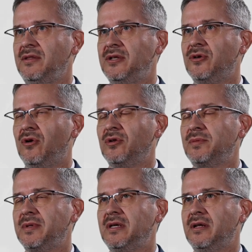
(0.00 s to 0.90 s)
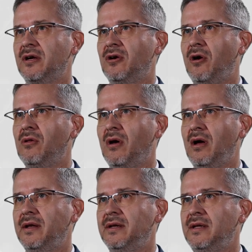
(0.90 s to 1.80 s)
that you're ultimately going to call
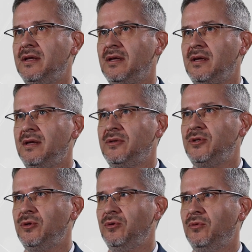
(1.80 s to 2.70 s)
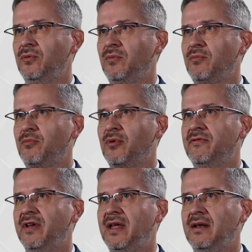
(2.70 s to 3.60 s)
on to
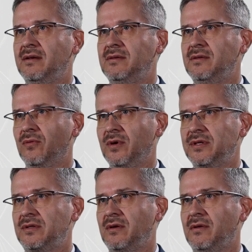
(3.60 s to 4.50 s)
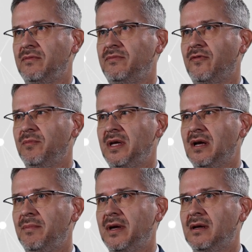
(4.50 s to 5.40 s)
prevent the risk from
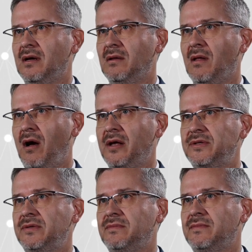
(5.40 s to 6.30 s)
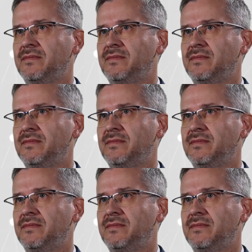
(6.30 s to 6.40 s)
becoming a loss.